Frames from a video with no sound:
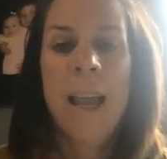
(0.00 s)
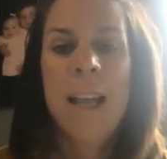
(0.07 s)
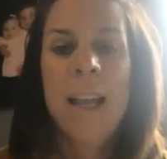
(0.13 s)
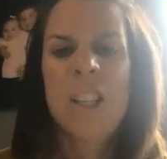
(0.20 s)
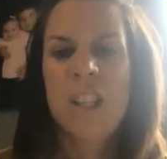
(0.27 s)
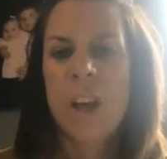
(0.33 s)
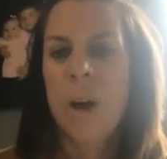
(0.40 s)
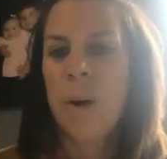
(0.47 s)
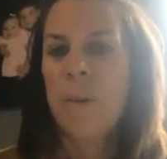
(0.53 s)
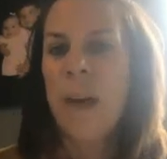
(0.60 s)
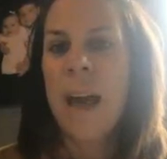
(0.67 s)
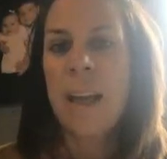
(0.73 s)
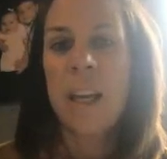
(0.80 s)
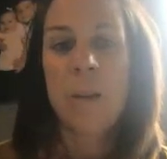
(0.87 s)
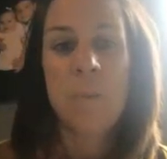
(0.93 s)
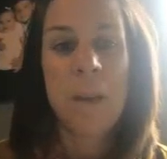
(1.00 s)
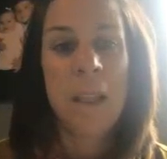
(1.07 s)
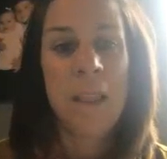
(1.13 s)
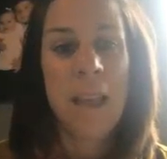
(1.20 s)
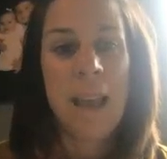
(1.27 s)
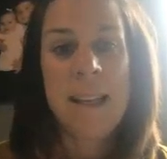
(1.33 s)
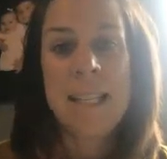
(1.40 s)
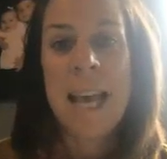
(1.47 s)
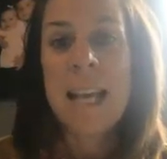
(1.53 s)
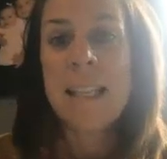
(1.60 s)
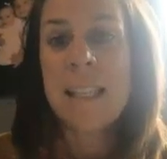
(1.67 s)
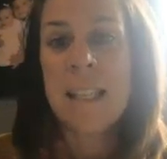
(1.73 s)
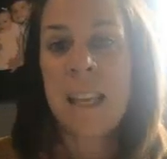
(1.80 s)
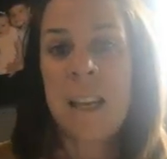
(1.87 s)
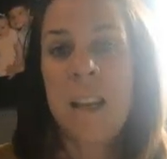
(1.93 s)
And so that could mean that
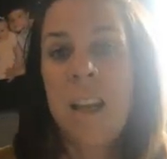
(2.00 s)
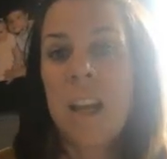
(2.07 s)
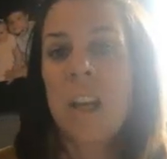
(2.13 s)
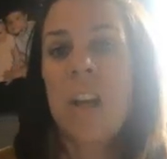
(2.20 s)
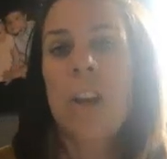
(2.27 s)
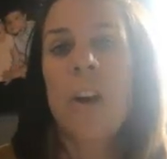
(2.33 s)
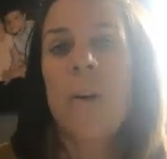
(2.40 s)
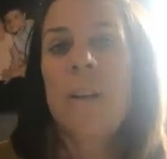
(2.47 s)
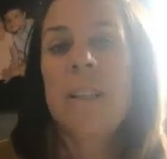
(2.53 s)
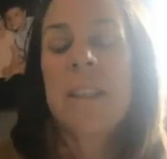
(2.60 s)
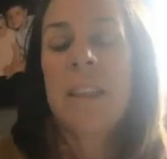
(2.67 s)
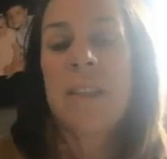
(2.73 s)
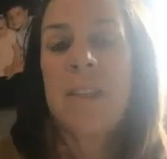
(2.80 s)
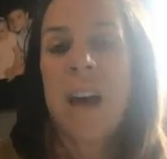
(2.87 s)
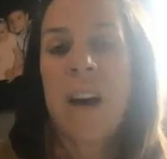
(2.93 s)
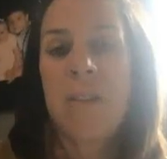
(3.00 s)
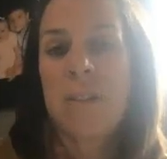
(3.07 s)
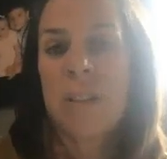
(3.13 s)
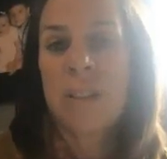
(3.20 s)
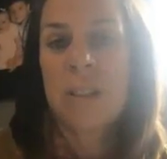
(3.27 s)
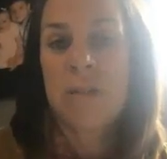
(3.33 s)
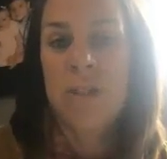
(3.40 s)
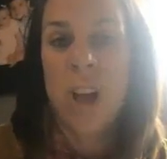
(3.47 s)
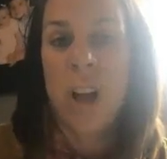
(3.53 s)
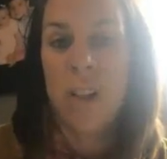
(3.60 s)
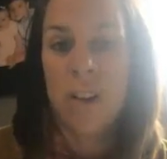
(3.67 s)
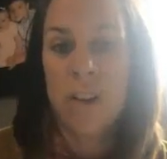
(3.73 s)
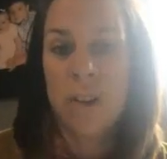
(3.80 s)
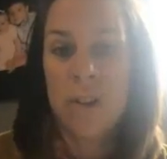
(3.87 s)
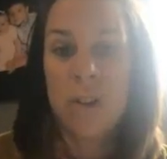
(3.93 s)
testing could go into the thousands of
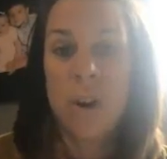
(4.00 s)
dollars.